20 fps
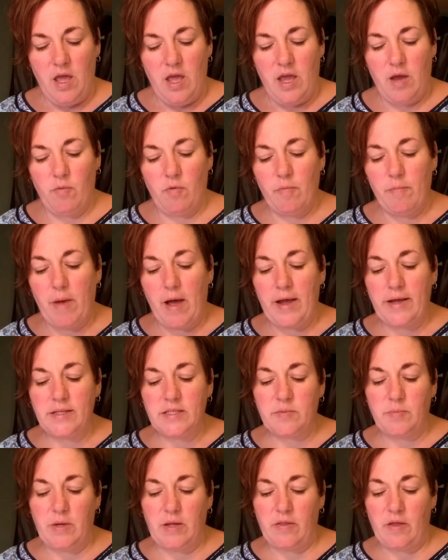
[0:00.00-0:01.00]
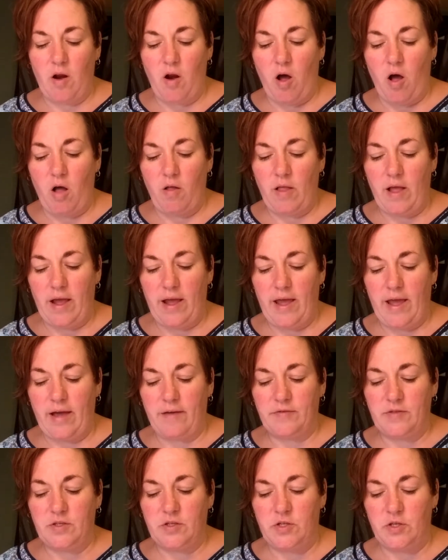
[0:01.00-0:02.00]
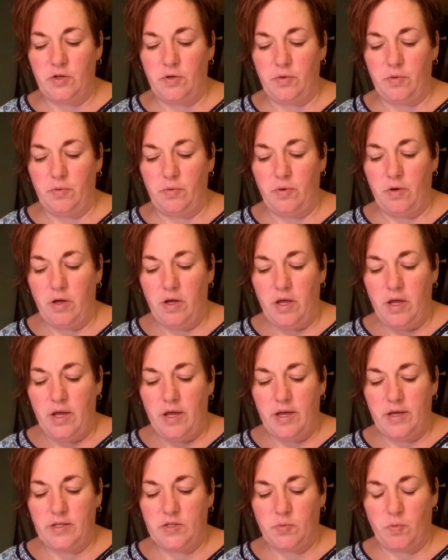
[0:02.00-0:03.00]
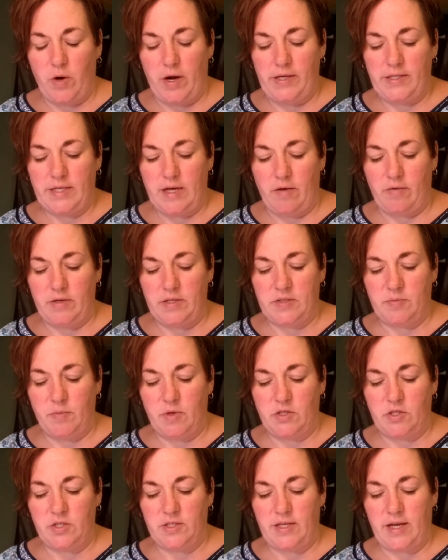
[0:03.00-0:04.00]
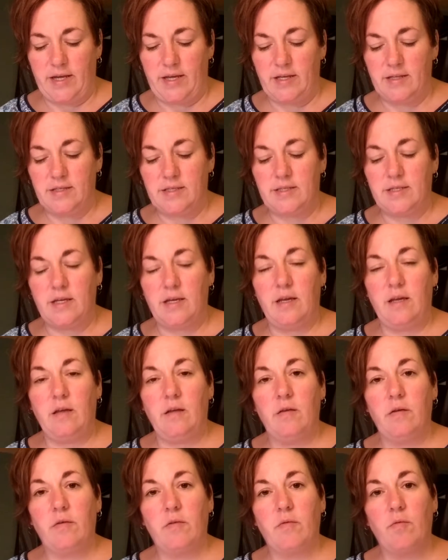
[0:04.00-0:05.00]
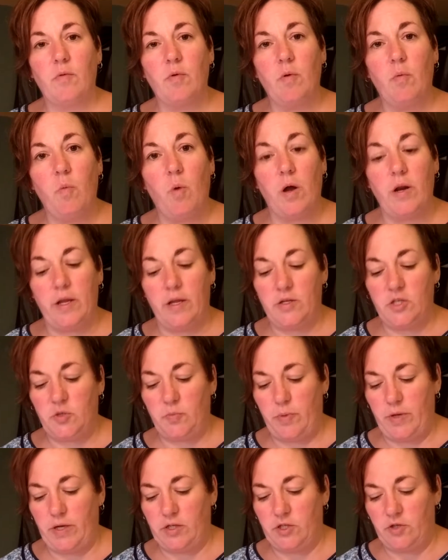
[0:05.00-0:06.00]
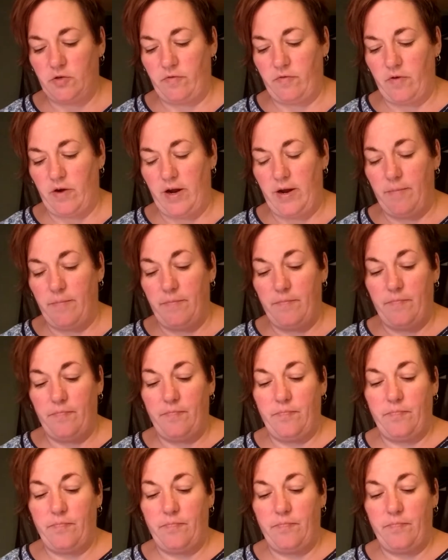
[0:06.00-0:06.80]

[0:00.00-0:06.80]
It reminds me that all I have to do is write down as much as I can see through a 1-inch picture frame.